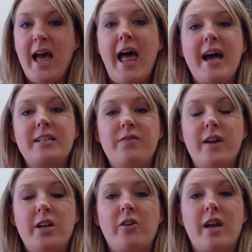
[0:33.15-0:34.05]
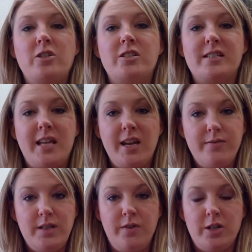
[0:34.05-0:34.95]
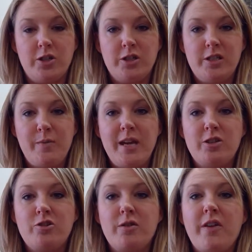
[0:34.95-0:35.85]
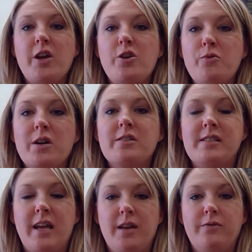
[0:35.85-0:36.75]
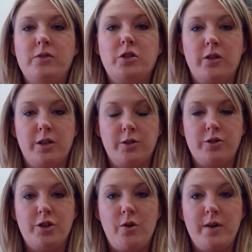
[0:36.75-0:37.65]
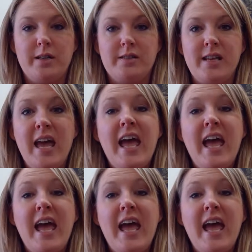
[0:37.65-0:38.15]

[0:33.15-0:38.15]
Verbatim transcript: Activate your agent safety feature to make sure that you are safe during your showings